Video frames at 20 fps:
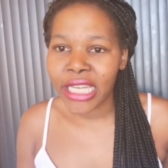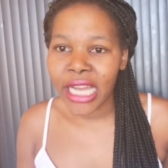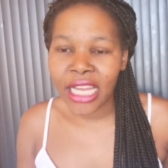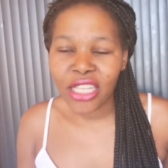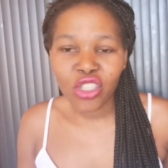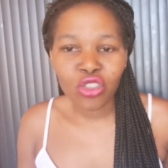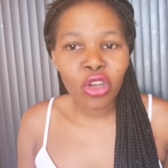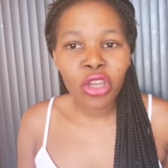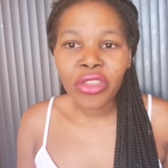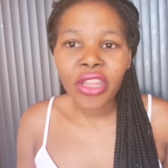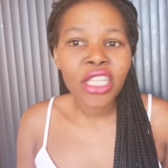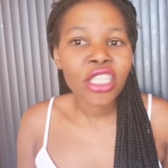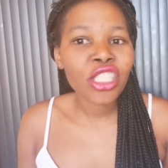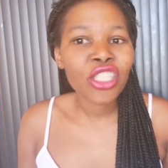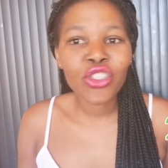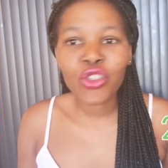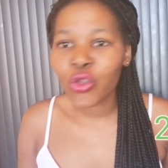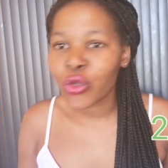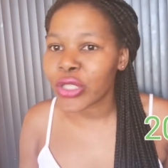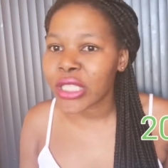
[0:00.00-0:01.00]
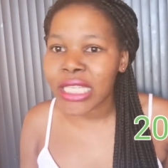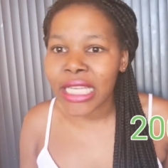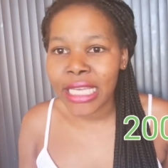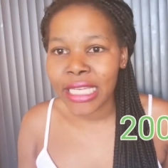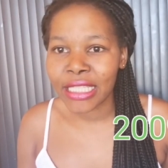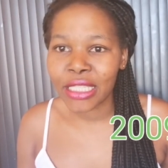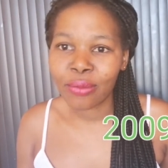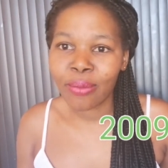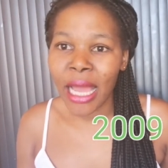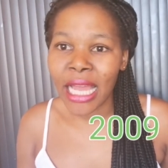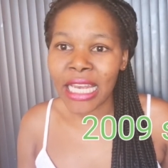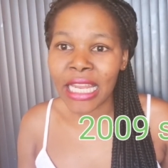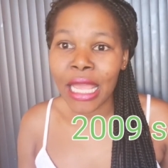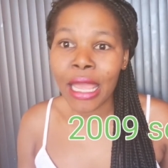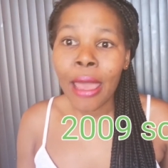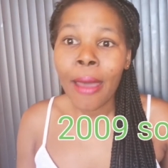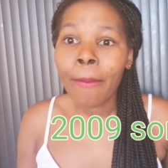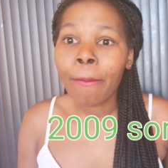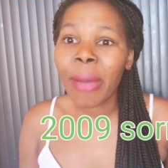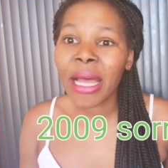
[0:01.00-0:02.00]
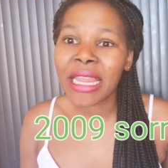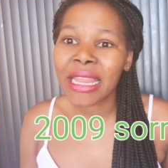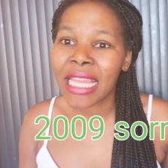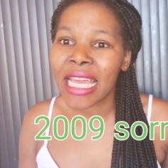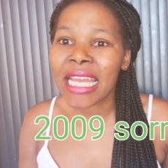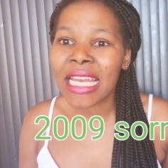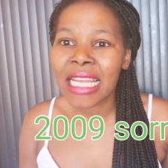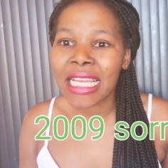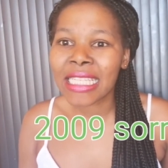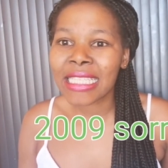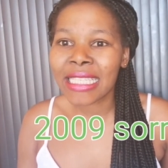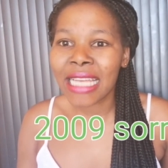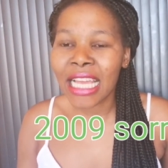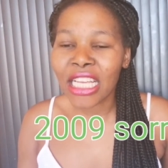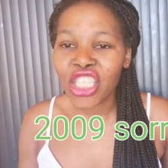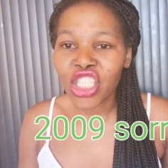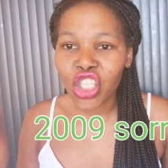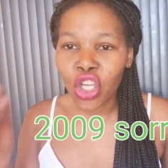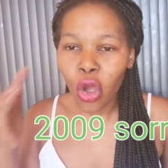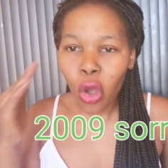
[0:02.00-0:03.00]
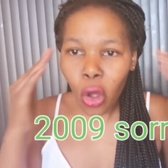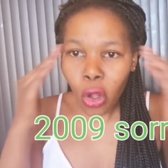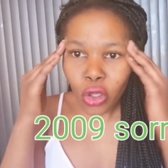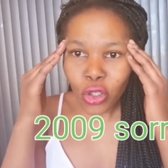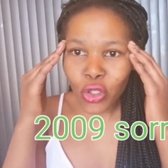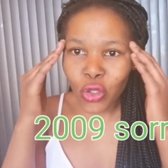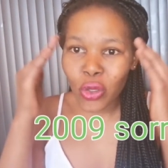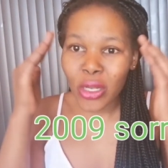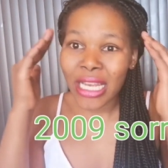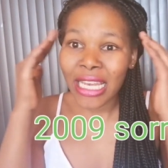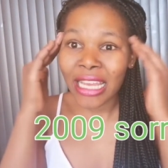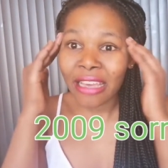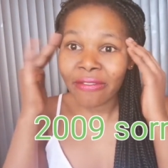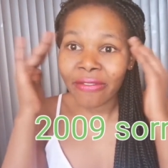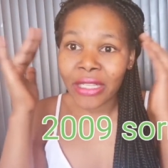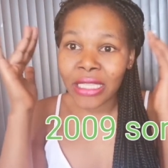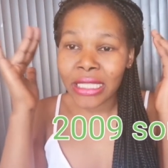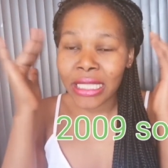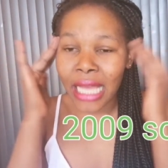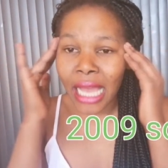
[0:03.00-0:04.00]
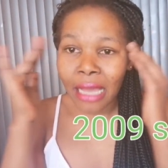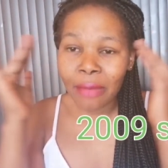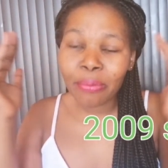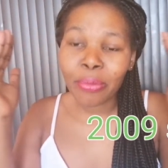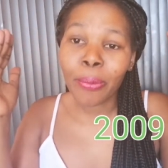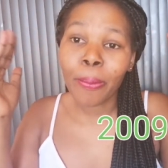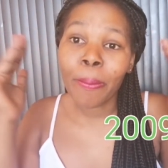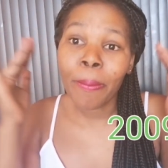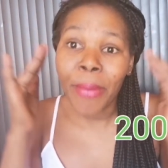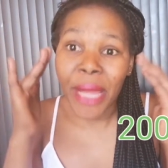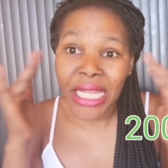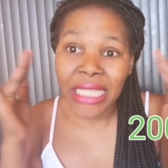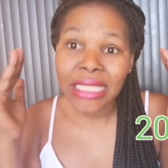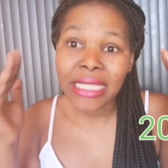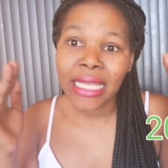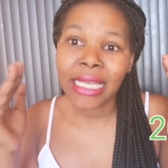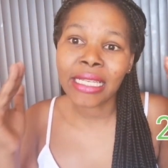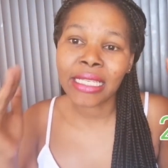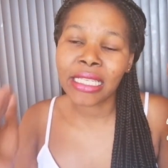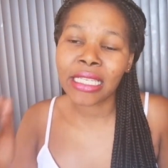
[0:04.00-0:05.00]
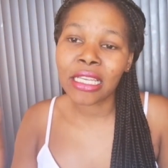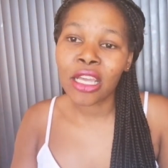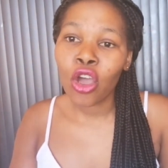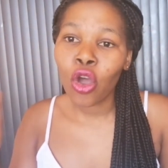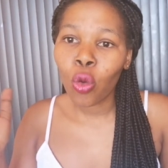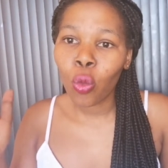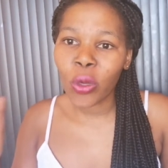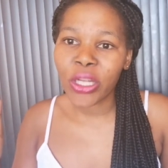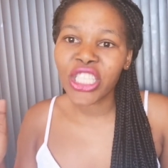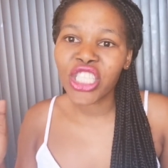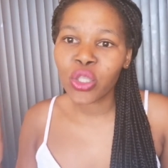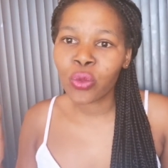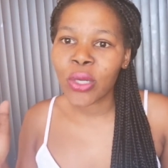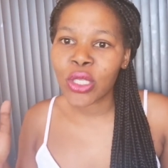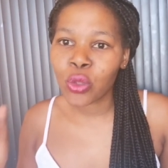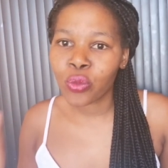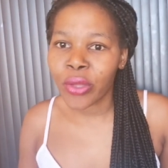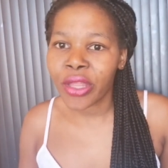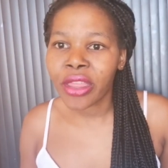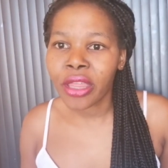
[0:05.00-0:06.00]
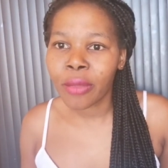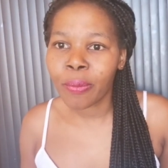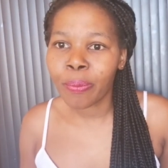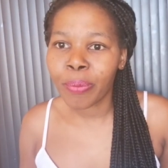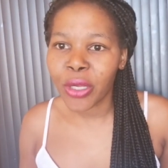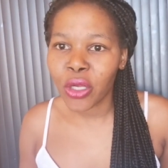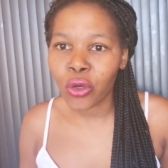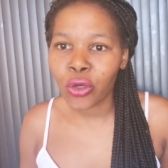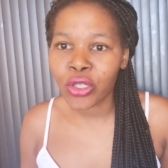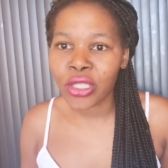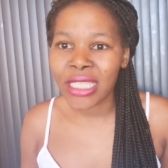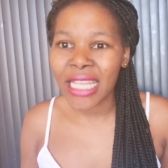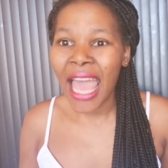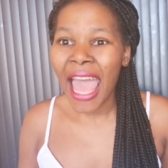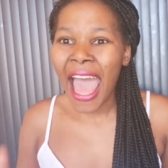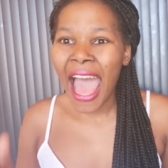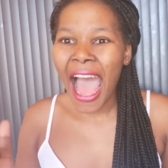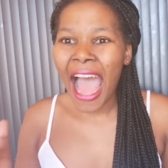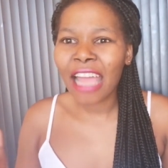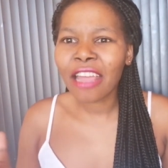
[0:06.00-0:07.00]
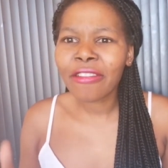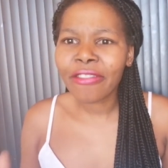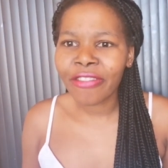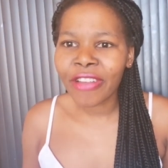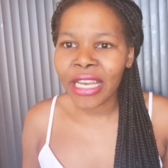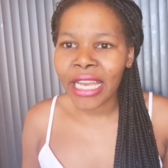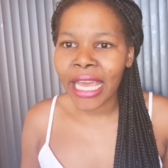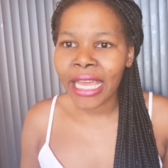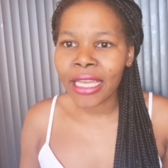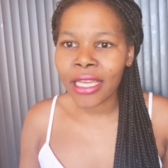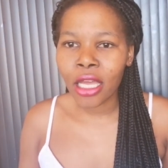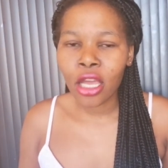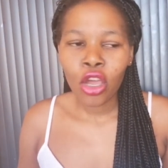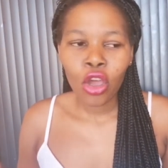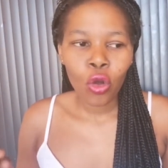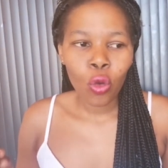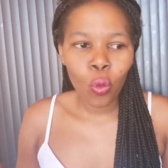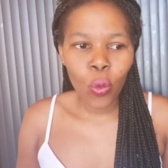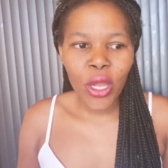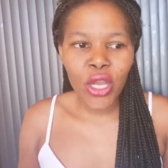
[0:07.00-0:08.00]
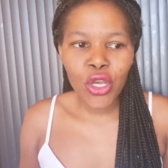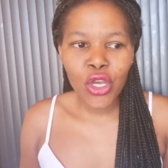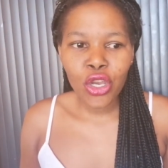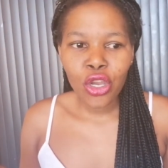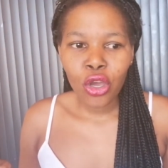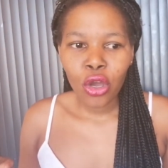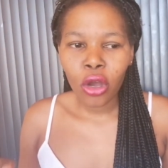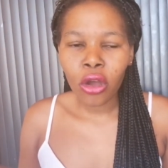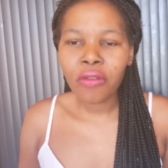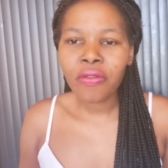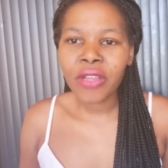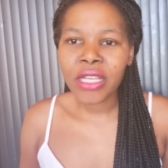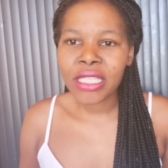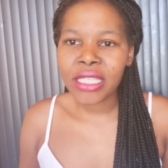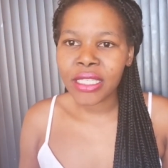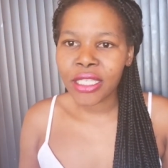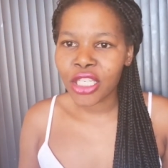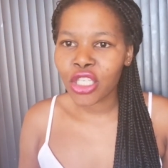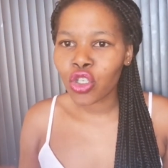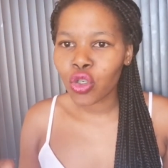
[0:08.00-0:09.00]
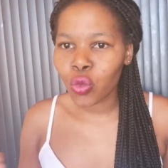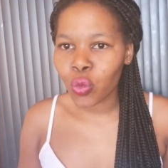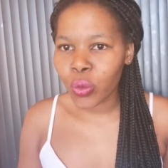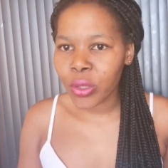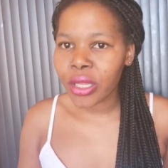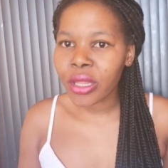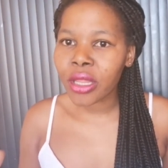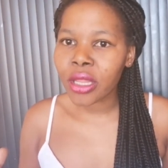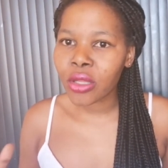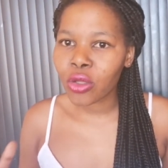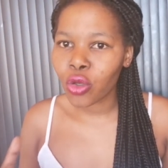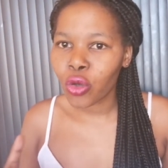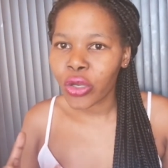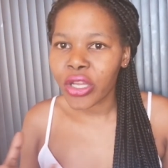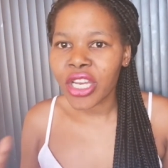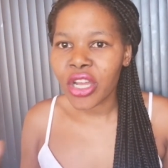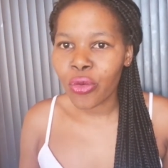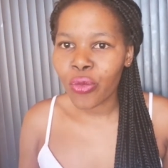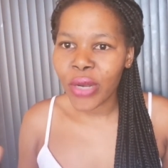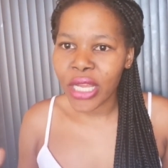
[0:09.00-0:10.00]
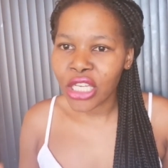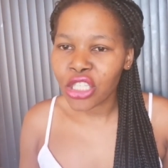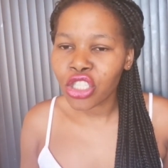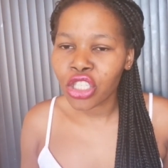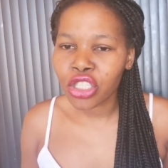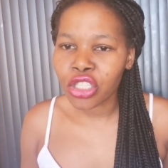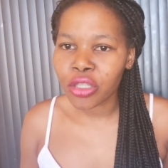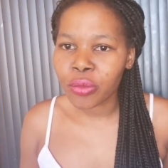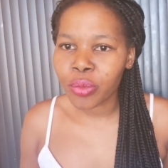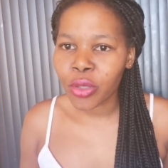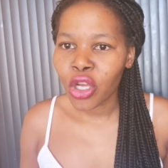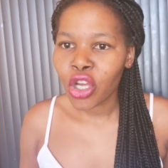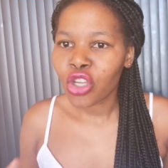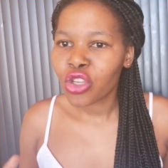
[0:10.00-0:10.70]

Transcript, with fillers: digger it's not that she's using his money but then it's like she also leveled up mentally when she was with him because i feel like when obviously you with you in a relationship